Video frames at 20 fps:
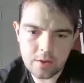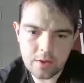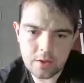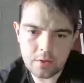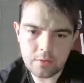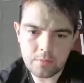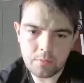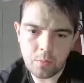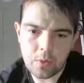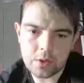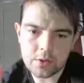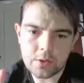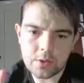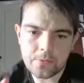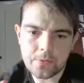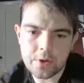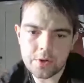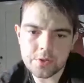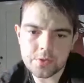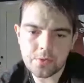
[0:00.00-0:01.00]
won the
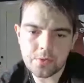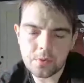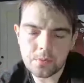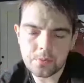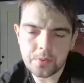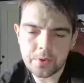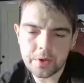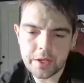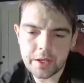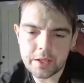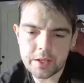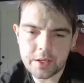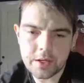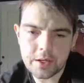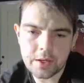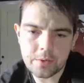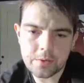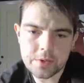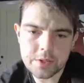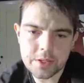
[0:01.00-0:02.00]
first Grand Prix, and then
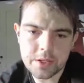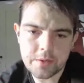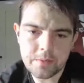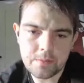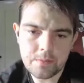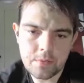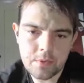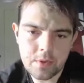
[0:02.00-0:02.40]
that was it.